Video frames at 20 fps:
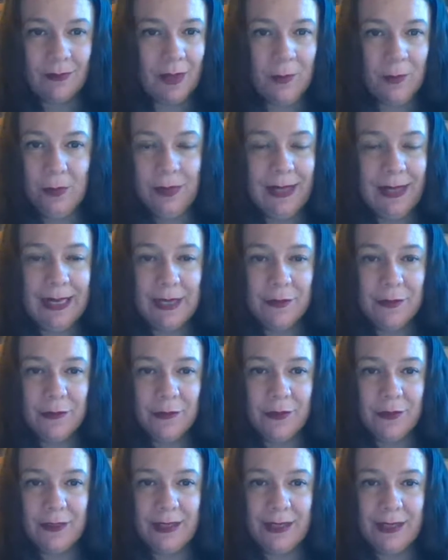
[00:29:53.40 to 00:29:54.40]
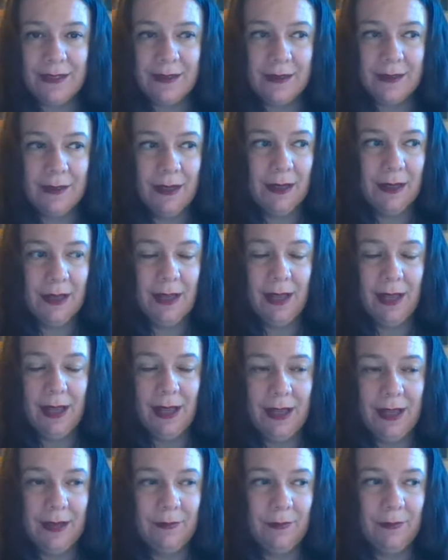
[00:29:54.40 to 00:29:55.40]
plant for this?
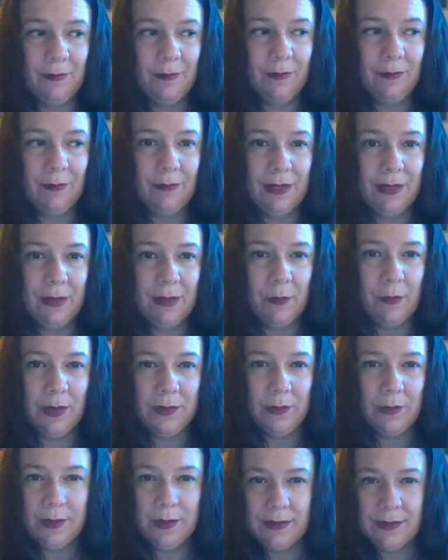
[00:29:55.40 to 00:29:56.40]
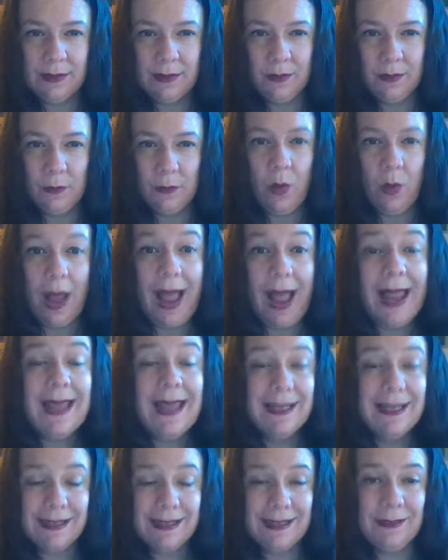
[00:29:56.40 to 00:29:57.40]
Like why
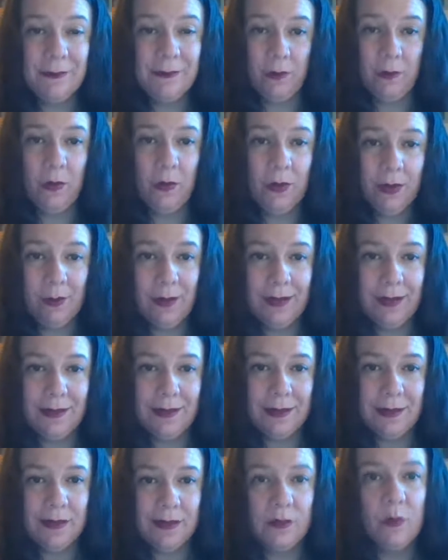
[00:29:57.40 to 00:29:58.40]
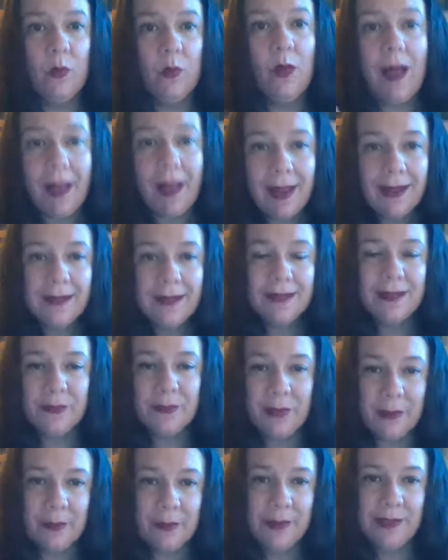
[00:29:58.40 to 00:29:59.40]
is it for abundance? Why does it
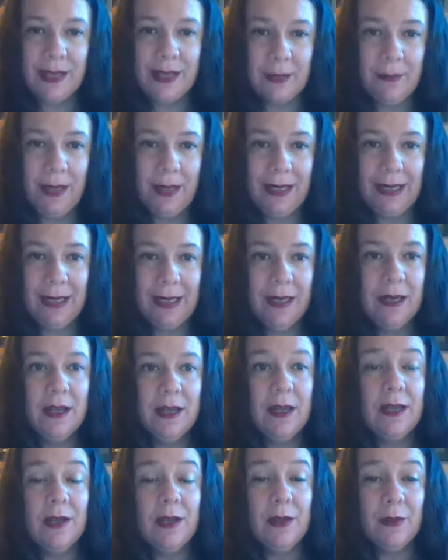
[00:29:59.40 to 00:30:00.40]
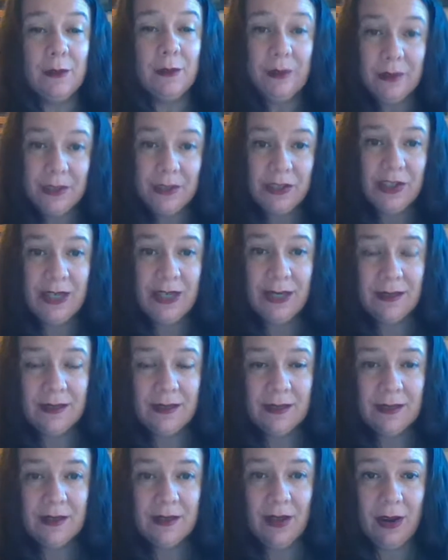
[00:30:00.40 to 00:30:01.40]
represent money? Well, the
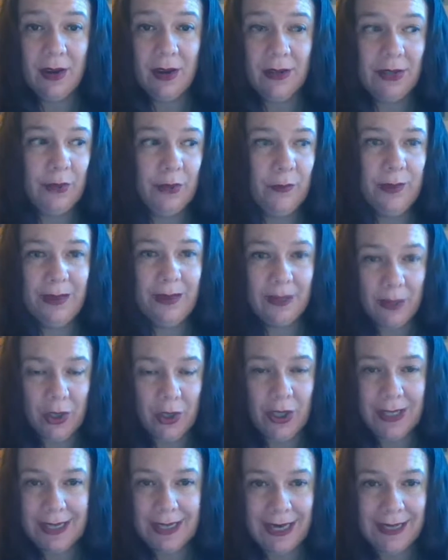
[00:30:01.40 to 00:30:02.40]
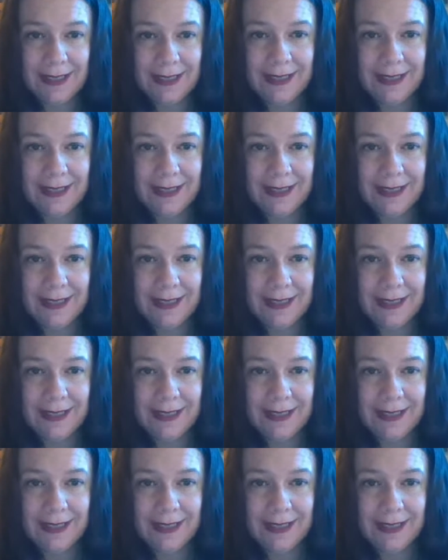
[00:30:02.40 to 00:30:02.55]
chances are, we can create